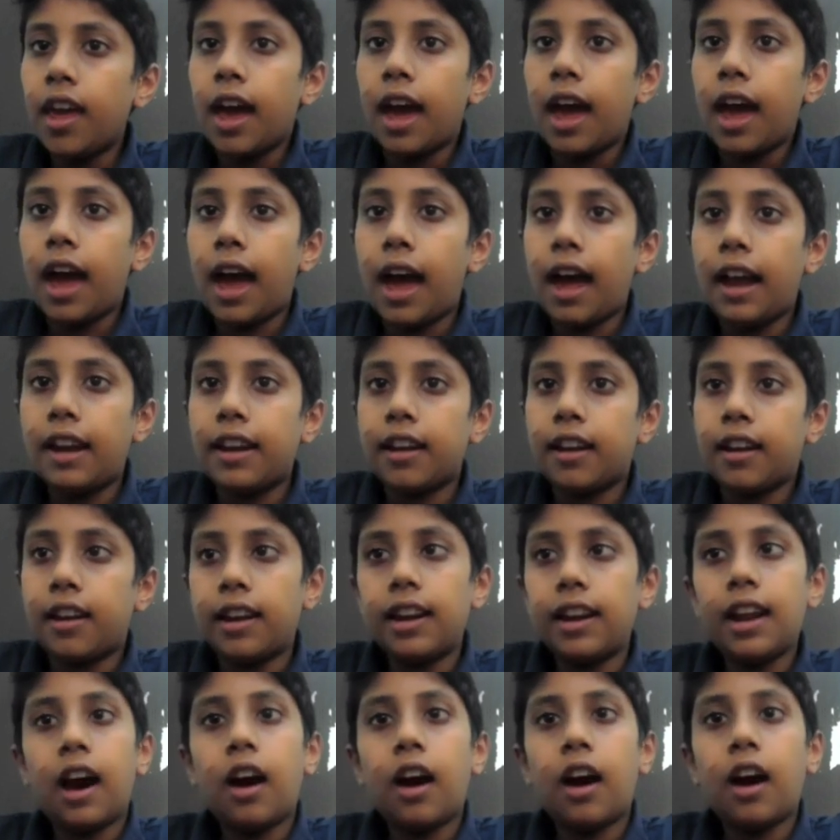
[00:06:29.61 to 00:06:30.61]
And
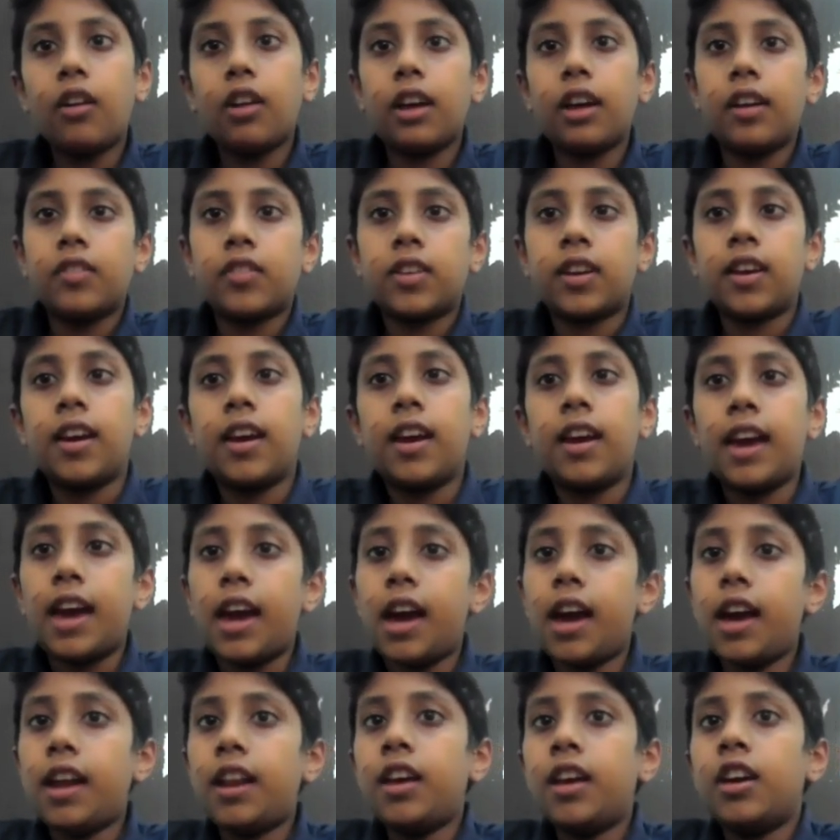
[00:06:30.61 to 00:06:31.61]
now let's
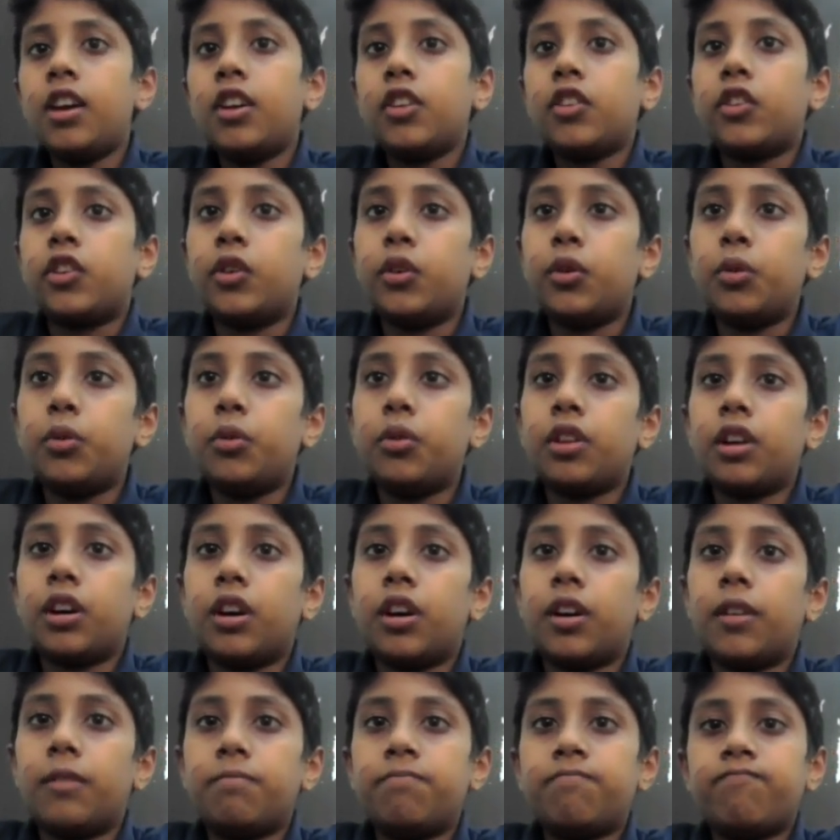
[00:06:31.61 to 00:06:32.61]
head to
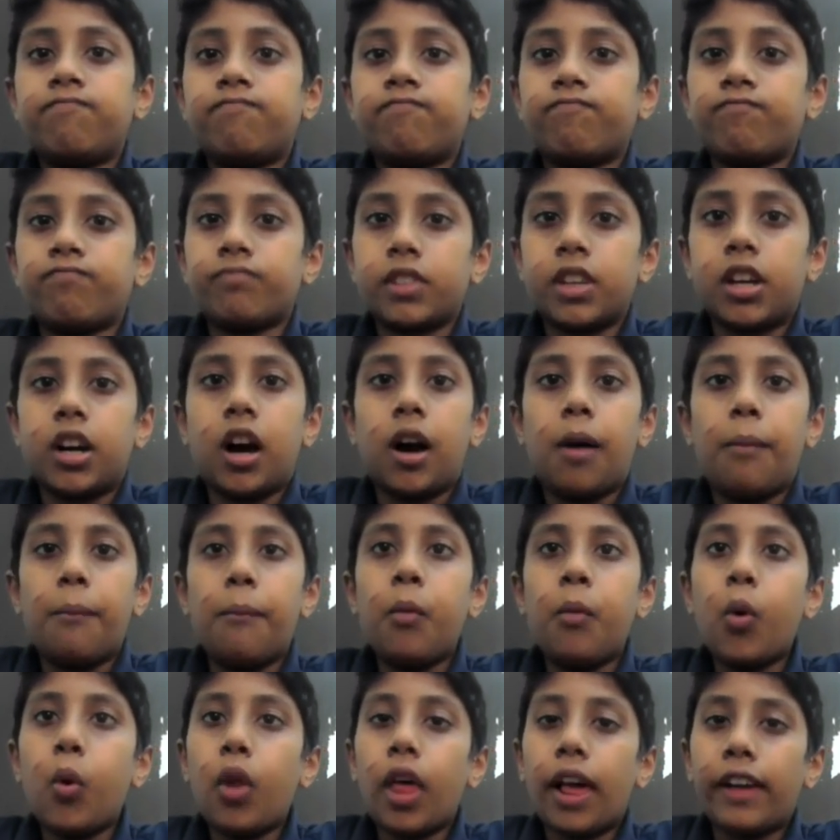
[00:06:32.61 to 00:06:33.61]
the
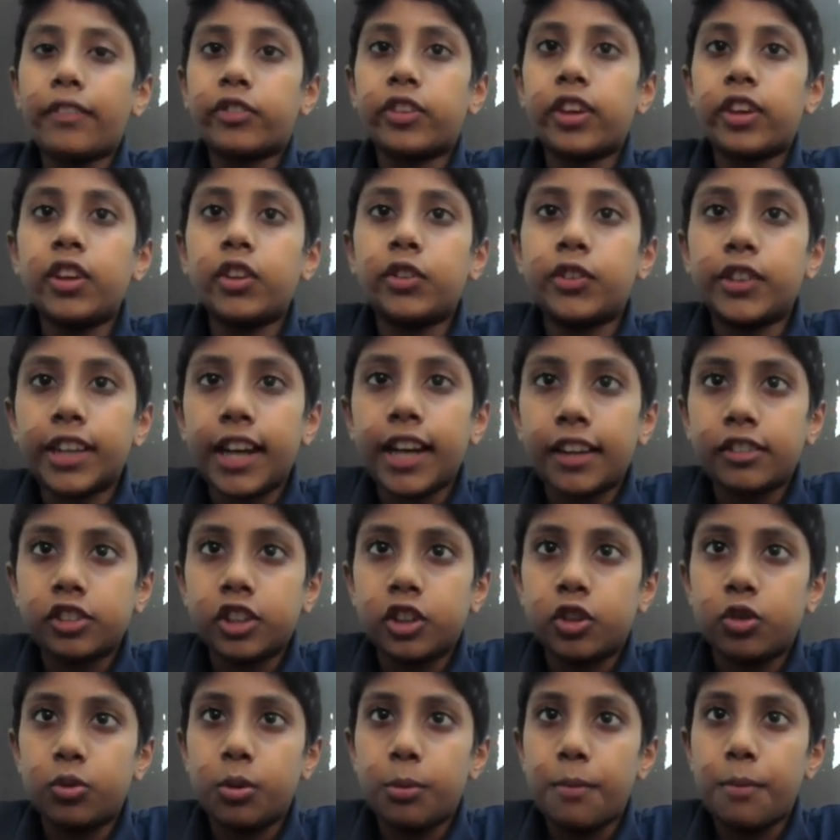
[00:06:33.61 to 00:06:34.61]
more like things you guys need
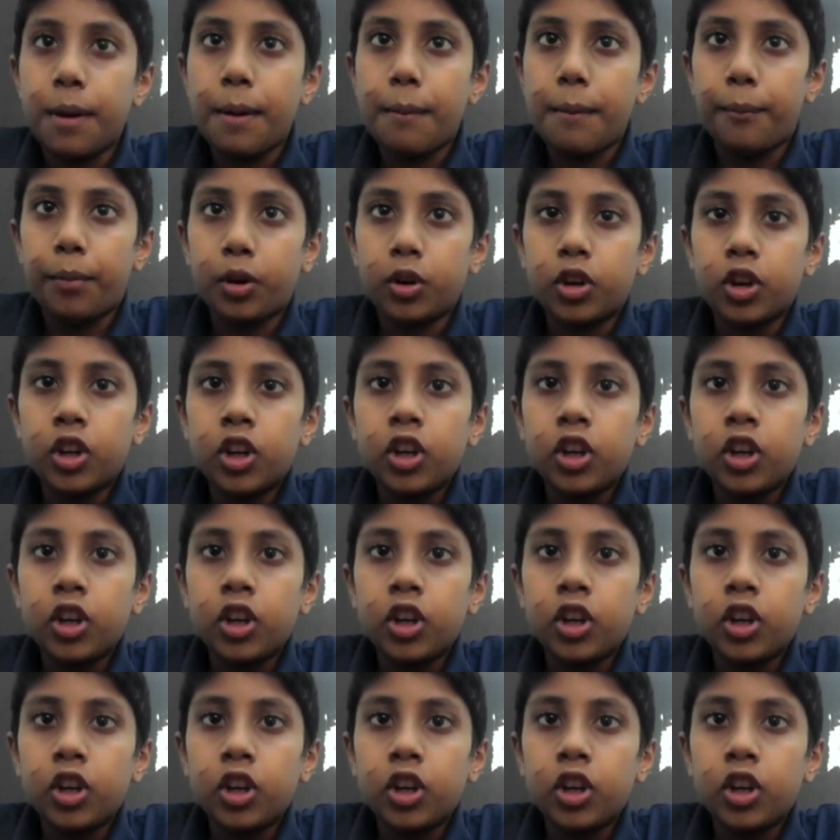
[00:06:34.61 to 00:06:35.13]
to remember.